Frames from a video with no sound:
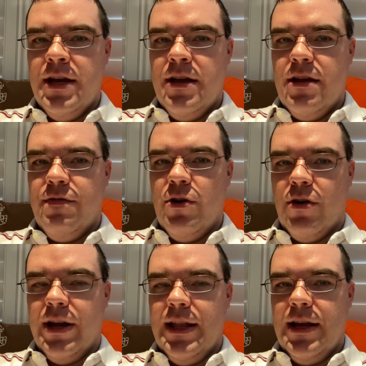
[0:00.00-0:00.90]
if you
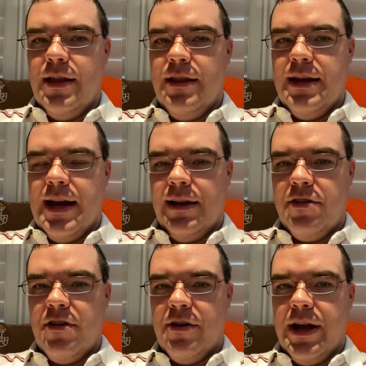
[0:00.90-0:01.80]
are in the
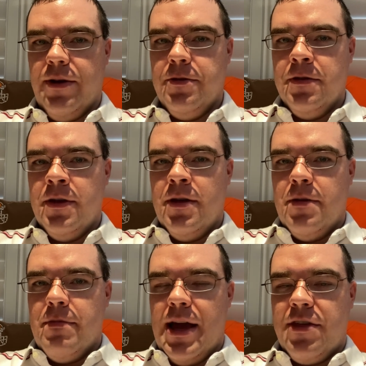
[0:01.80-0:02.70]
Dallas area.
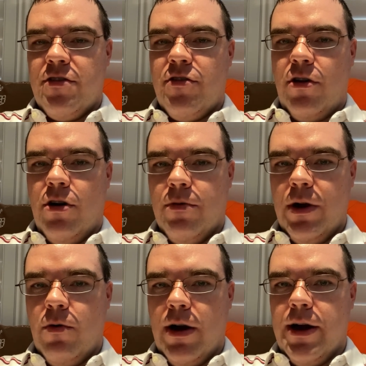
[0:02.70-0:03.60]
Masks are
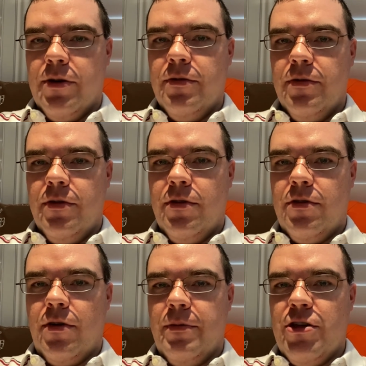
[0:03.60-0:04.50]
required,
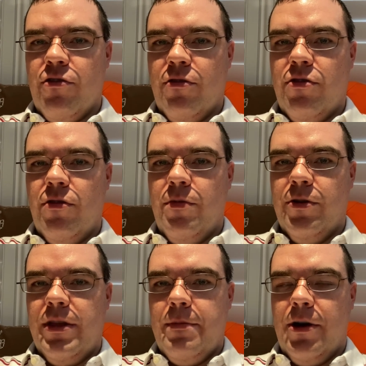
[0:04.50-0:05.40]
so be sure to
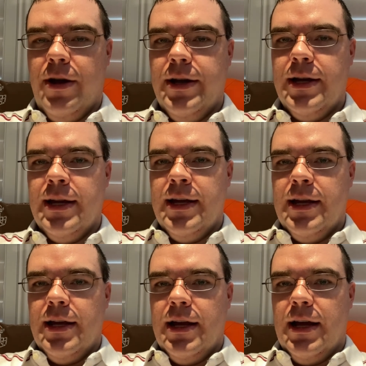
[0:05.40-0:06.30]
put them on.
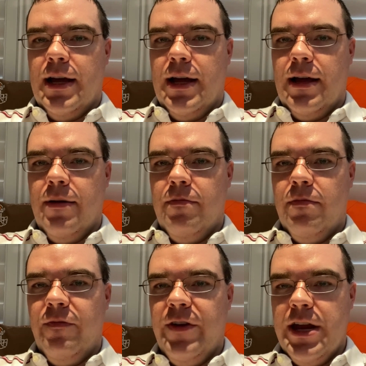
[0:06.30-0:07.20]

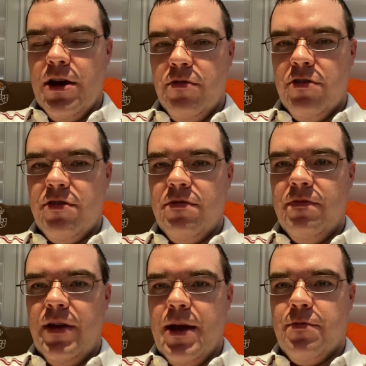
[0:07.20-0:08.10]
Videos
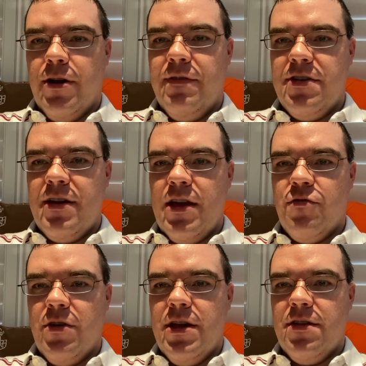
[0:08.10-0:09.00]
and previous
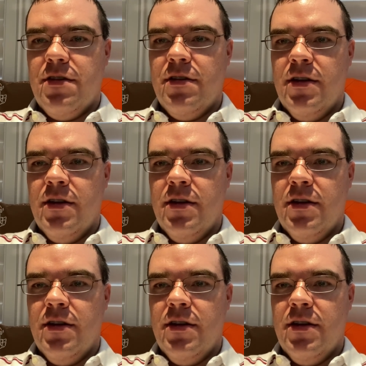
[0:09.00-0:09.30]
entries